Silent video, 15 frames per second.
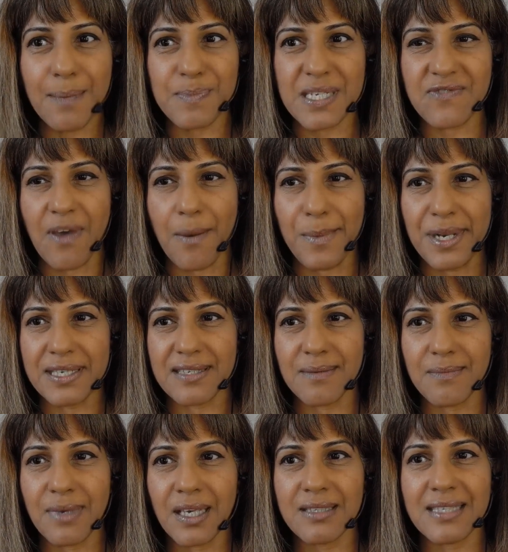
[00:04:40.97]
as feminism
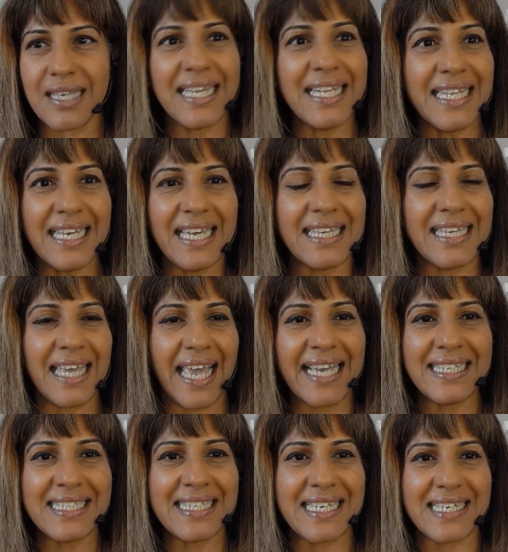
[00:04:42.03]
because India in the
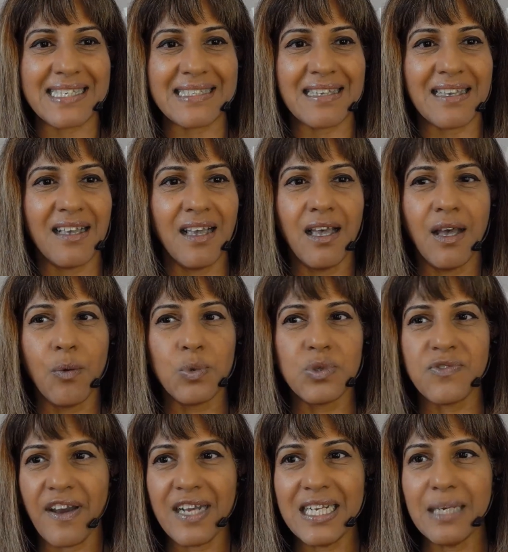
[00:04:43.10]
80s was
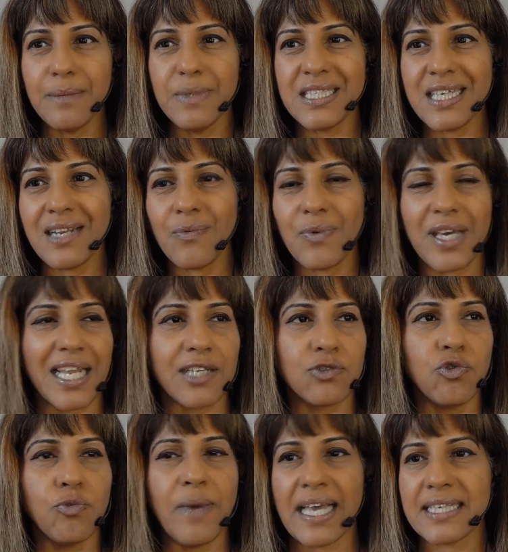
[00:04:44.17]
very limited. We had like
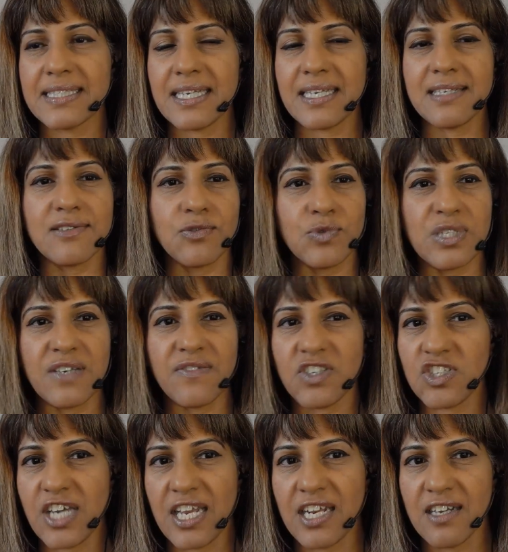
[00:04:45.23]
two magazines, two TV
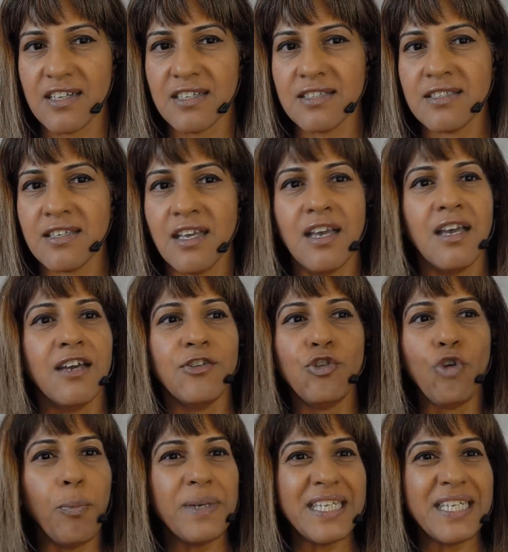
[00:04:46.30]
channels. Nobody